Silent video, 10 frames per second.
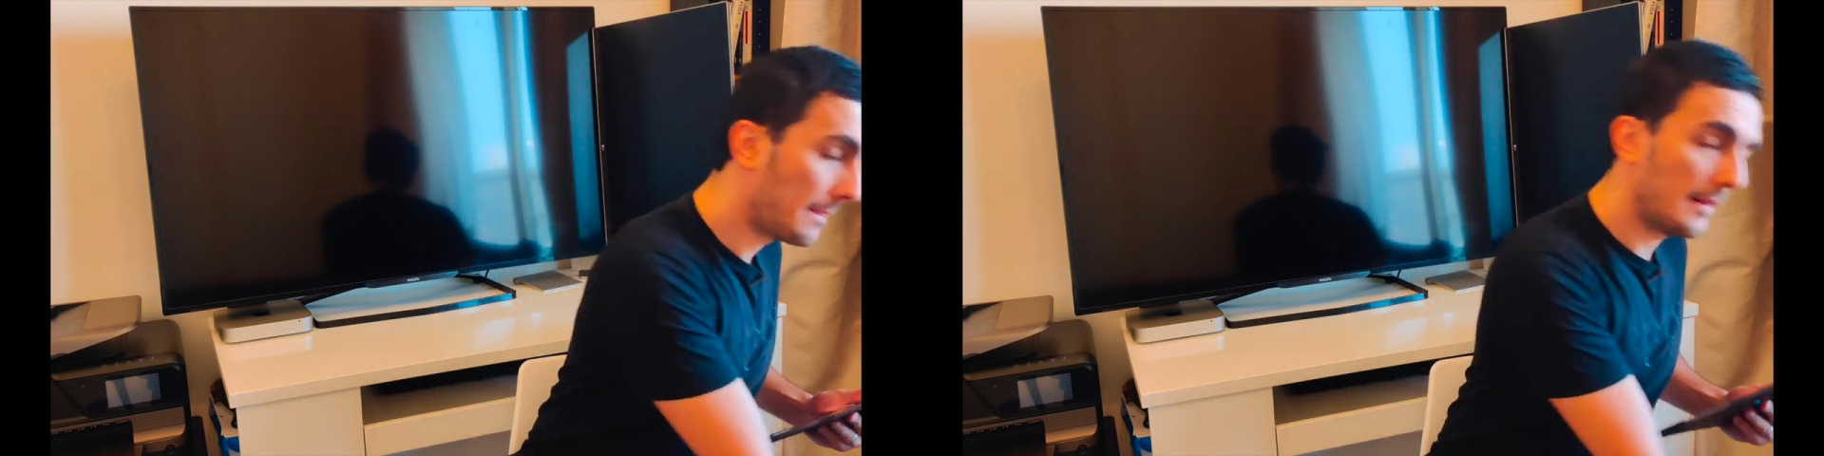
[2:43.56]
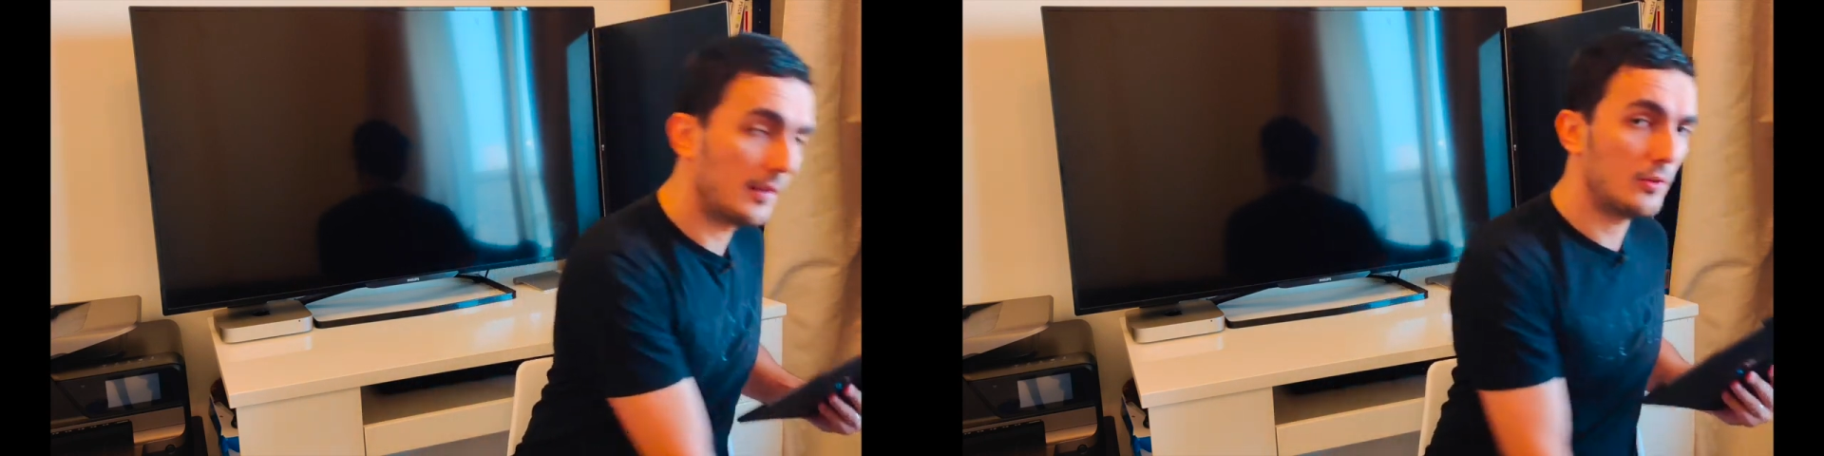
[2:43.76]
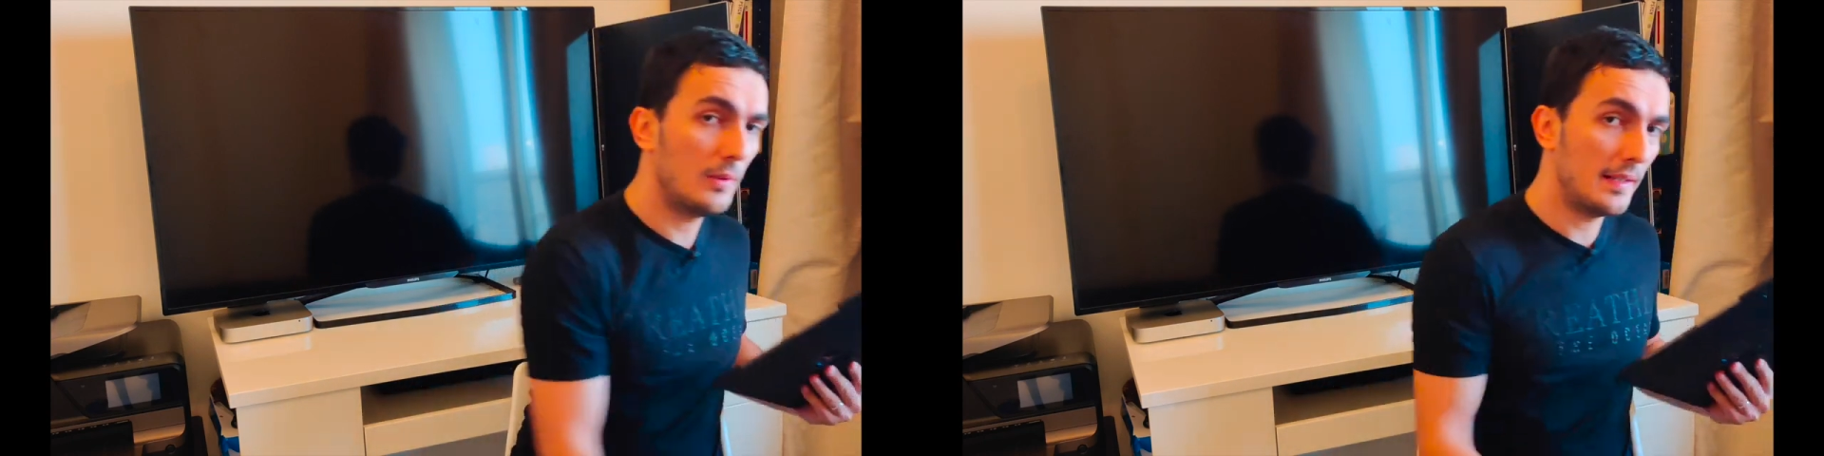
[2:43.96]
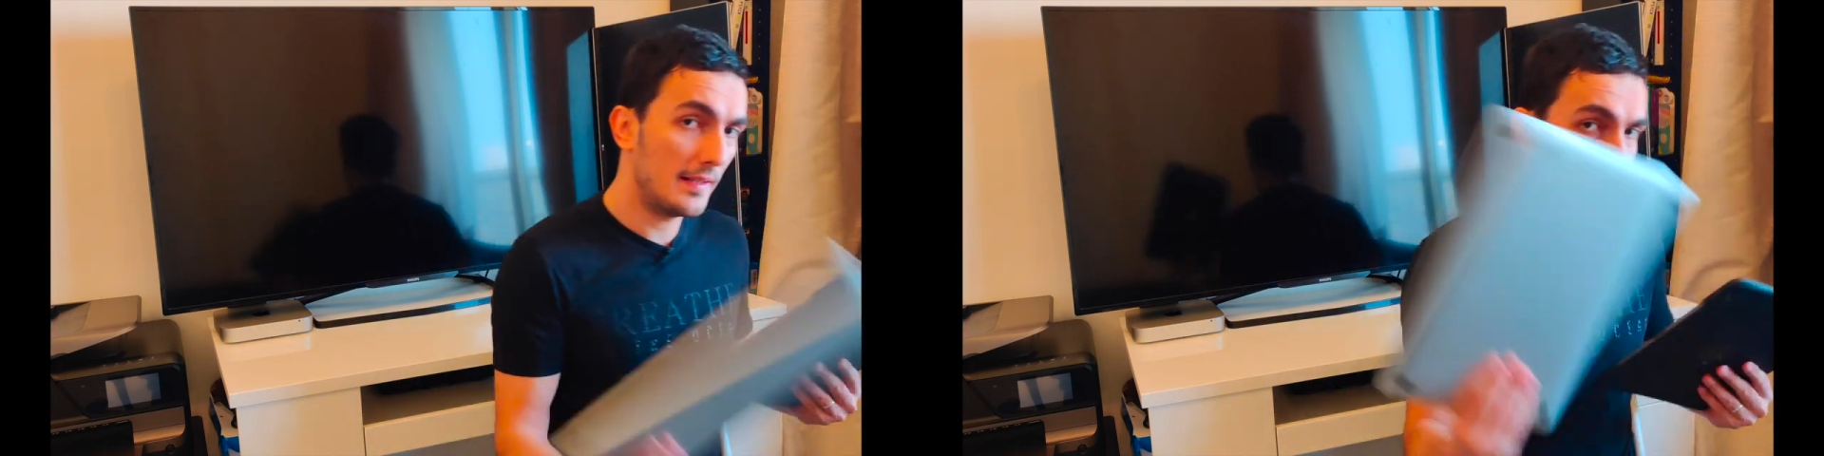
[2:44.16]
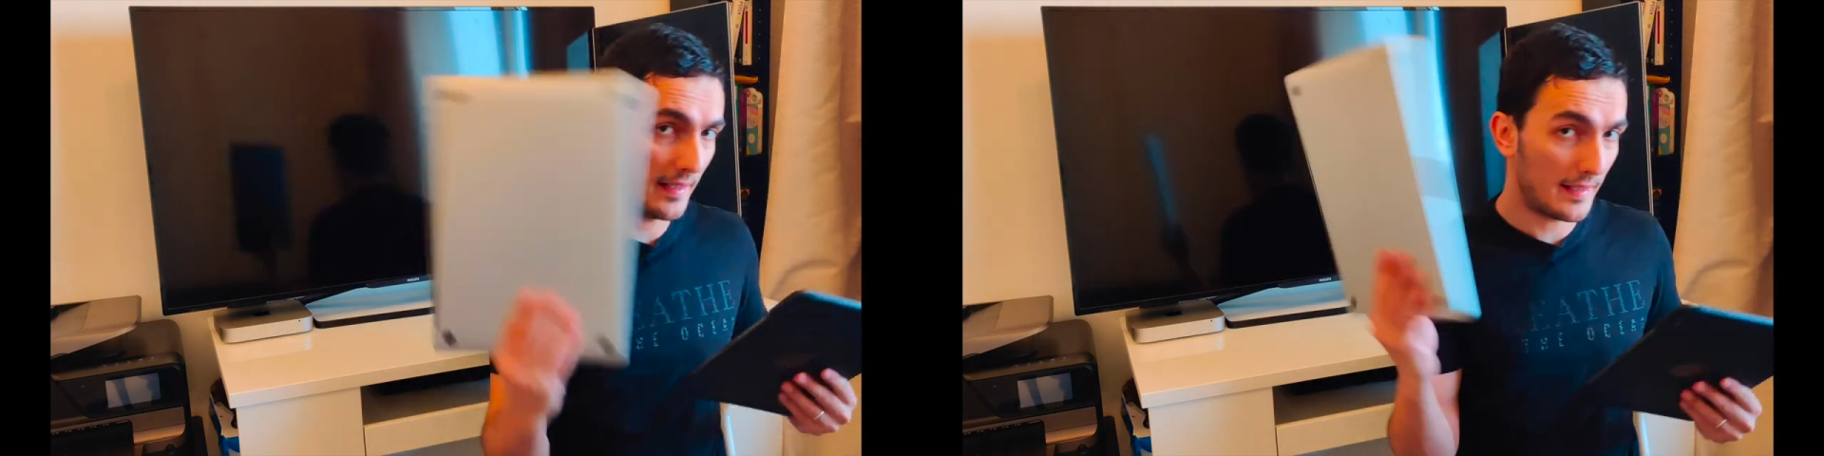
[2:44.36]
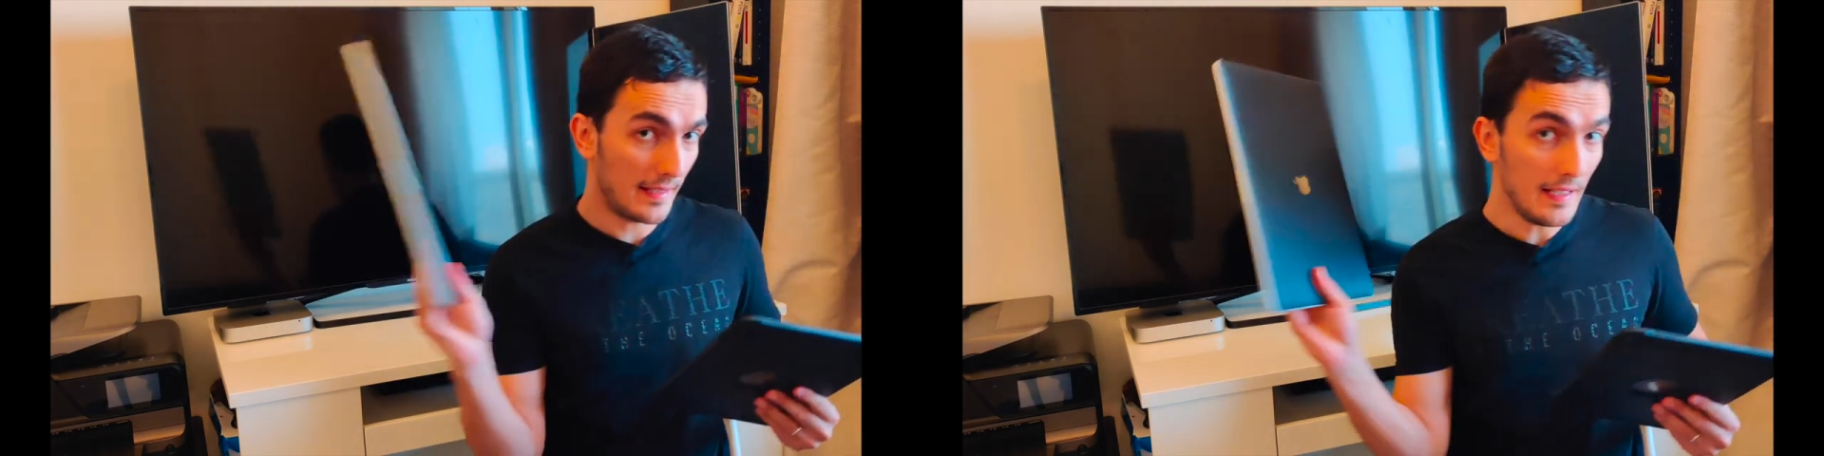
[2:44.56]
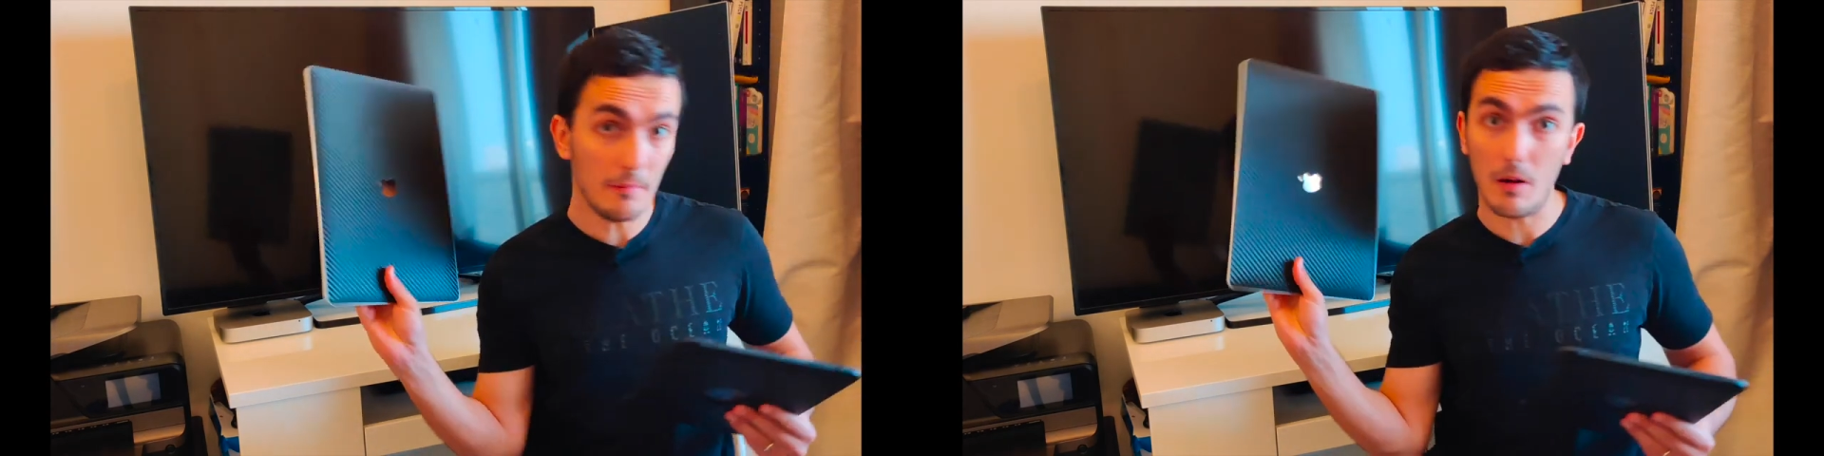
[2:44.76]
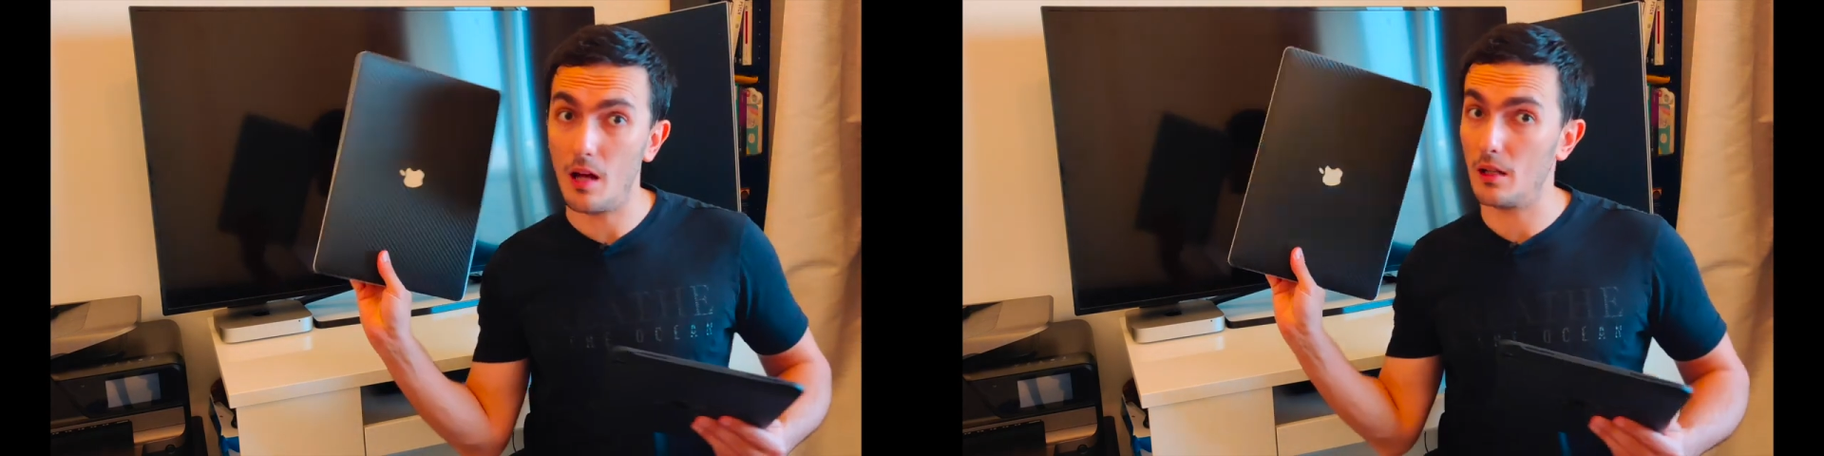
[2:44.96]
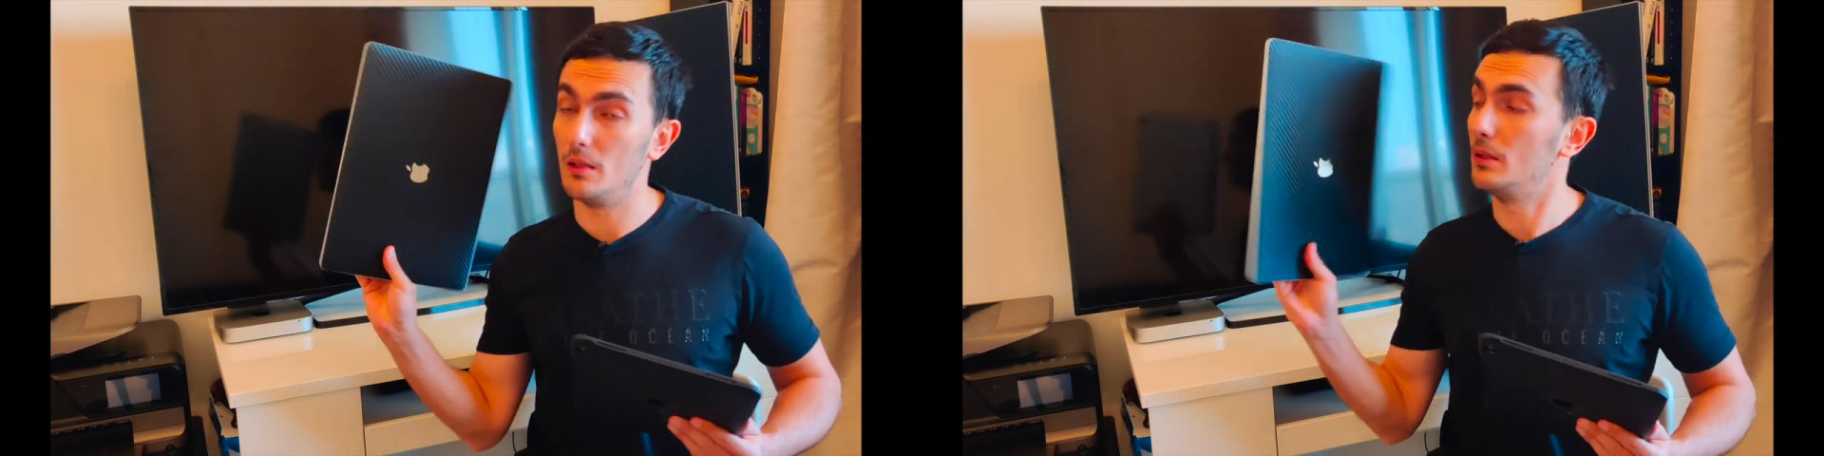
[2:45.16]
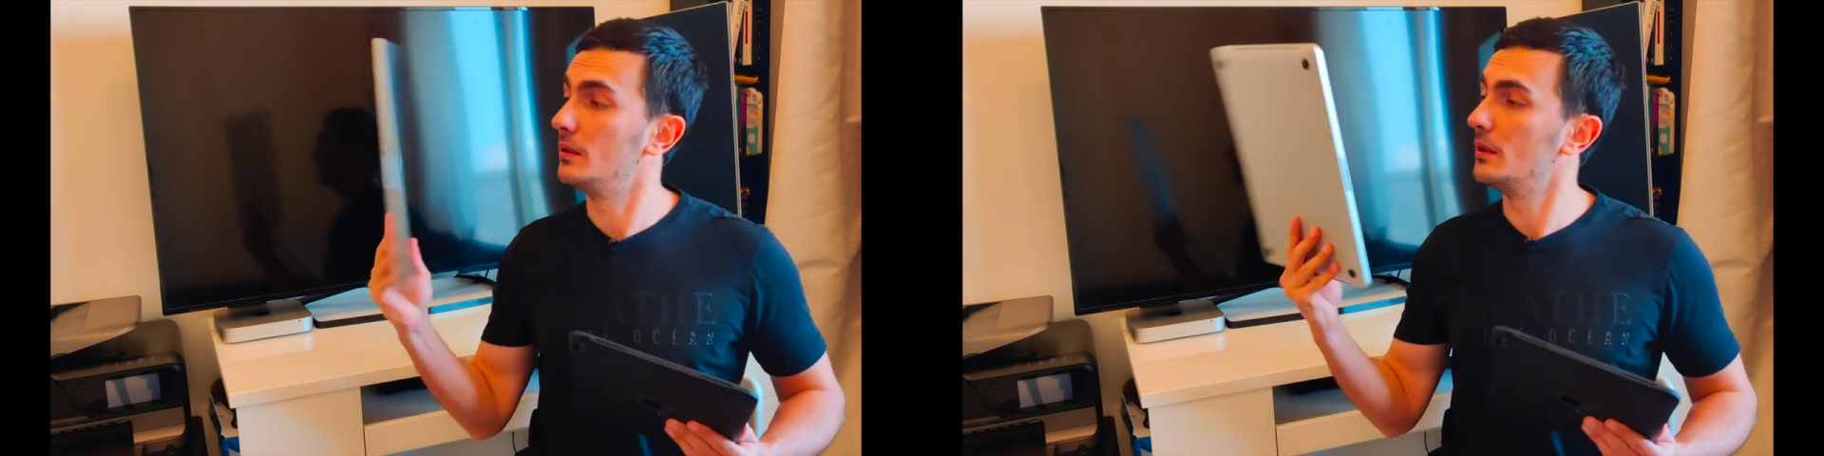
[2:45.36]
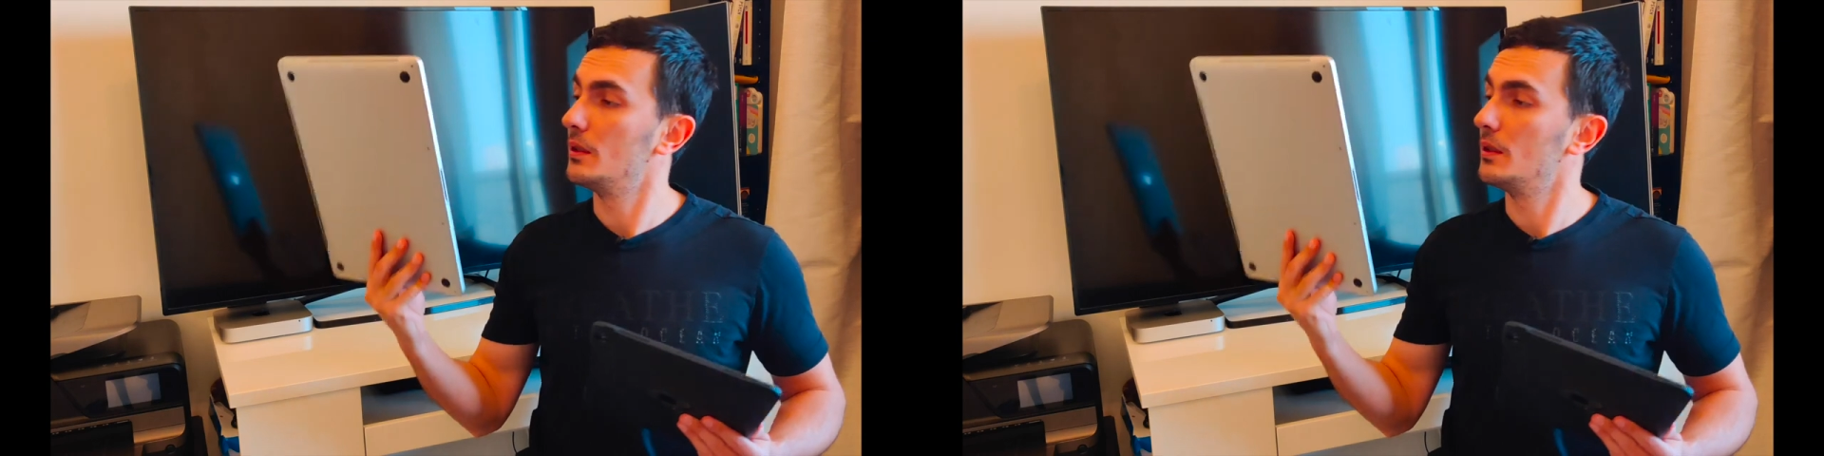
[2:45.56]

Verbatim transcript: the 2016 model,